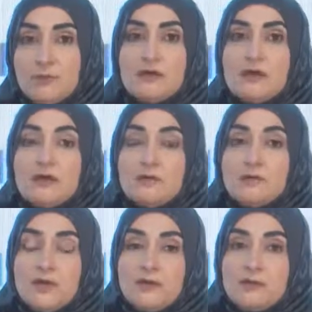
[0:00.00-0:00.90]
their
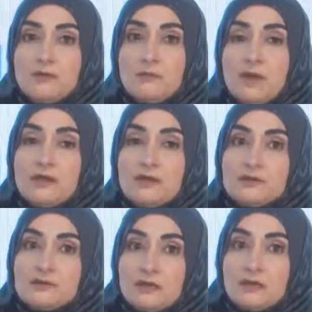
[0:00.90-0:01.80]
term
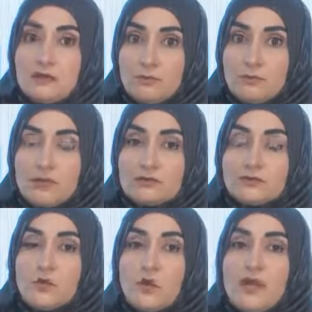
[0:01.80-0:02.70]
in order
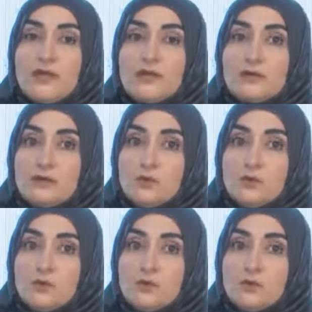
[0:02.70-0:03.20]
to